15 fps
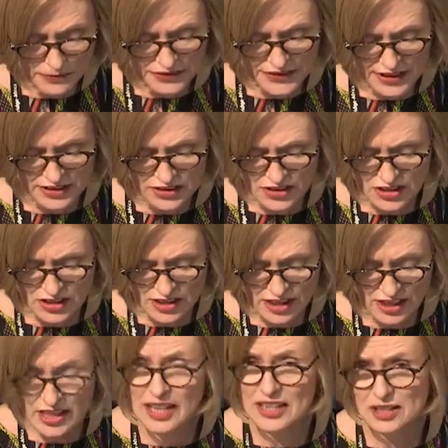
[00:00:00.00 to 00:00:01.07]
that
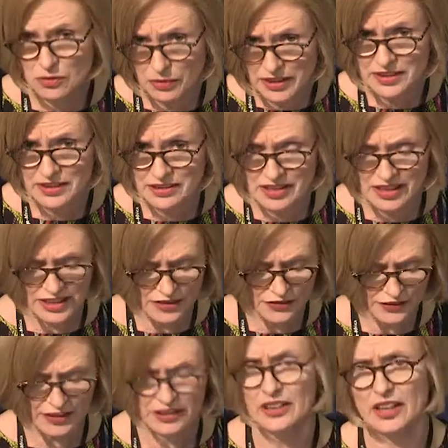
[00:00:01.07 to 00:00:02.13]
he has quite
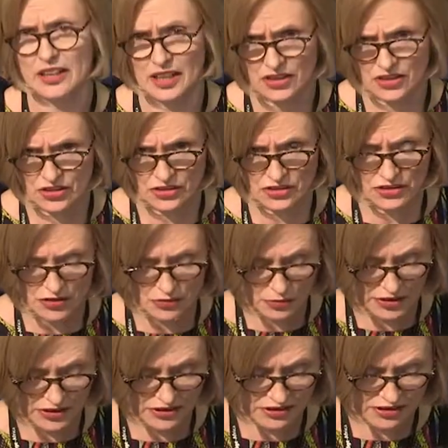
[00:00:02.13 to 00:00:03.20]
significant connections
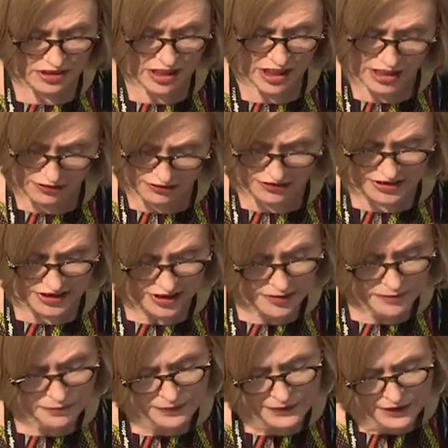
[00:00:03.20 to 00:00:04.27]
with Africa.
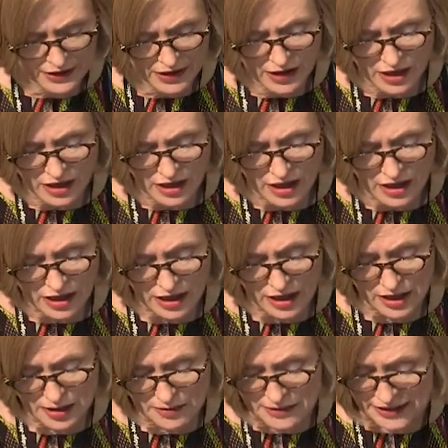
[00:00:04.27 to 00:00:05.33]

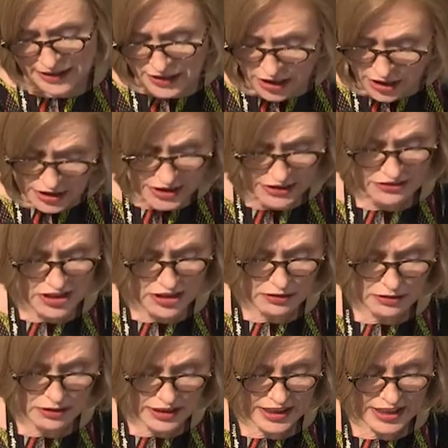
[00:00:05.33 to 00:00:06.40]
In an earlier
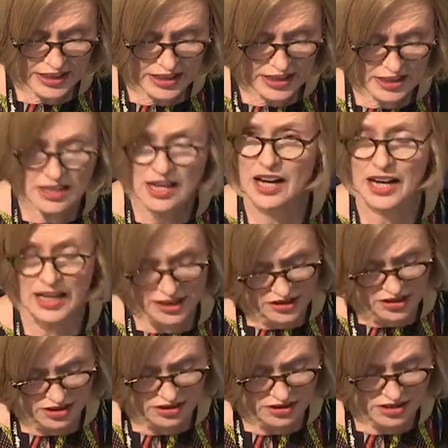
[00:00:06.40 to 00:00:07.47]
role, he
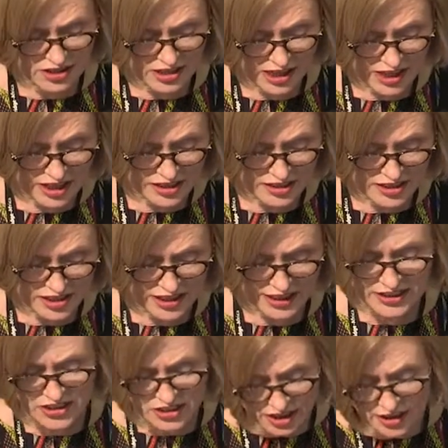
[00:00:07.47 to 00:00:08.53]
acted as an
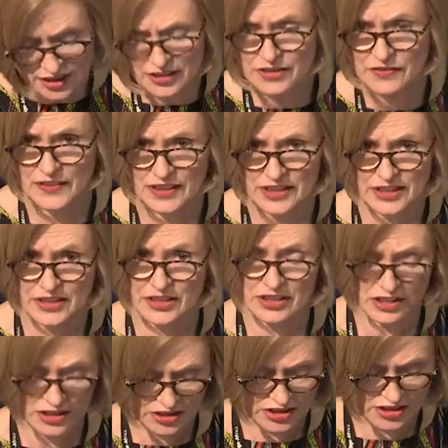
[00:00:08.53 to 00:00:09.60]
external
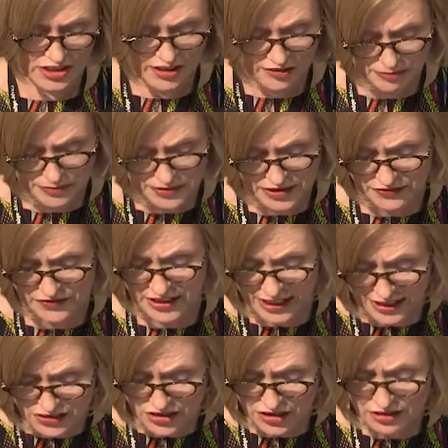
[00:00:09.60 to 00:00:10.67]
advisor to the governments of
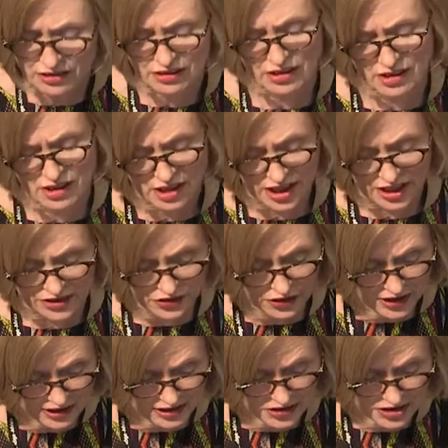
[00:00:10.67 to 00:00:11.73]
Kenya and
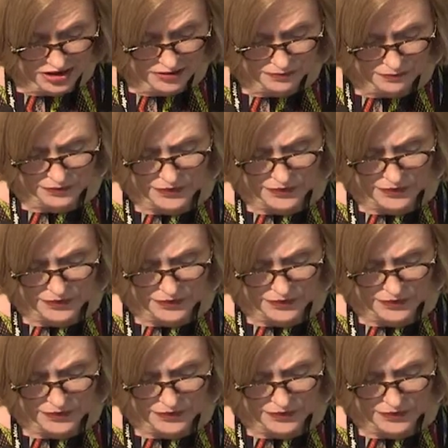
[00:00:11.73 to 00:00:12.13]
Uganda